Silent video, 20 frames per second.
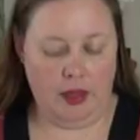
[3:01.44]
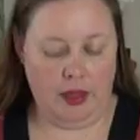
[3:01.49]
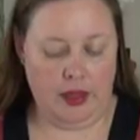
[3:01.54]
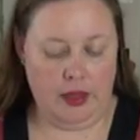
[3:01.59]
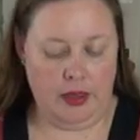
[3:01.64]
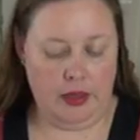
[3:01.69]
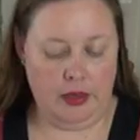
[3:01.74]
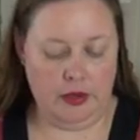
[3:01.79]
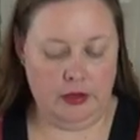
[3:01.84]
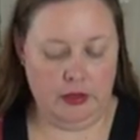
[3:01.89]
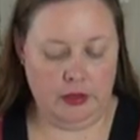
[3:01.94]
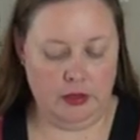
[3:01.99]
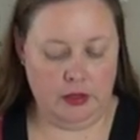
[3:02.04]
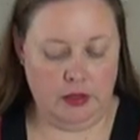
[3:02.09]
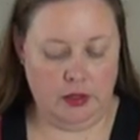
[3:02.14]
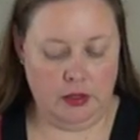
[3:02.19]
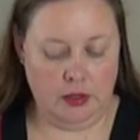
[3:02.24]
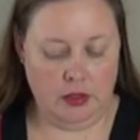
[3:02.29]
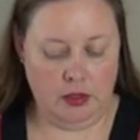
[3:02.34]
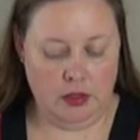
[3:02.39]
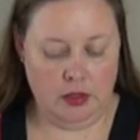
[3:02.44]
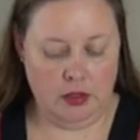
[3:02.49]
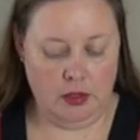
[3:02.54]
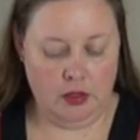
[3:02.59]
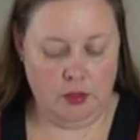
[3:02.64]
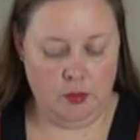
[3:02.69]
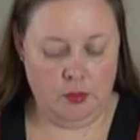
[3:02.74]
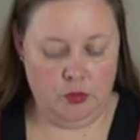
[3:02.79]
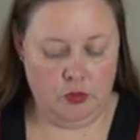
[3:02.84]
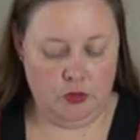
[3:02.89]
and
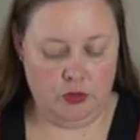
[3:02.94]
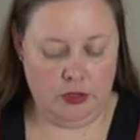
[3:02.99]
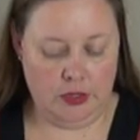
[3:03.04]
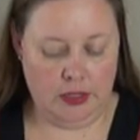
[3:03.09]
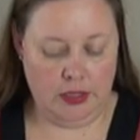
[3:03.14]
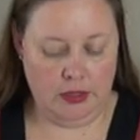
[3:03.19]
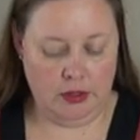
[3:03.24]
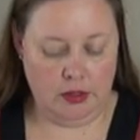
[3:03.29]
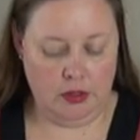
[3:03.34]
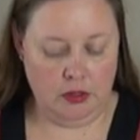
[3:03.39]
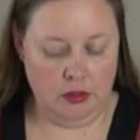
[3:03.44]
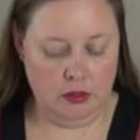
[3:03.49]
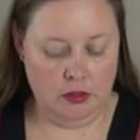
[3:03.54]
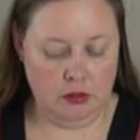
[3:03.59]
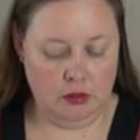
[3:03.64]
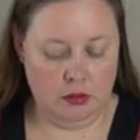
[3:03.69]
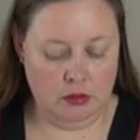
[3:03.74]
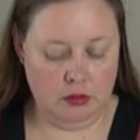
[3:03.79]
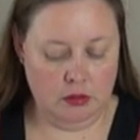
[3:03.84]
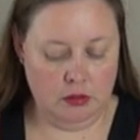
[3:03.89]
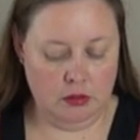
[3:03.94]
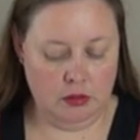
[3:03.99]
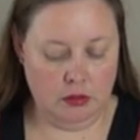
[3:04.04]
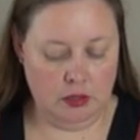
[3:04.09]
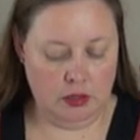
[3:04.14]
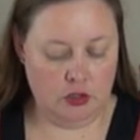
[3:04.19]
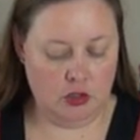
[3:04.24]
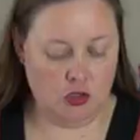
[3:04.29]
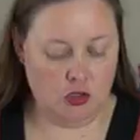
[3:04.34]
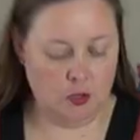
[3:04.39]
put together
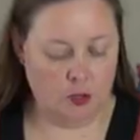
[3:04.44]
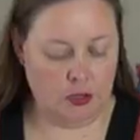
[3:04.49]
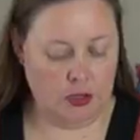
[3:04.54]
it should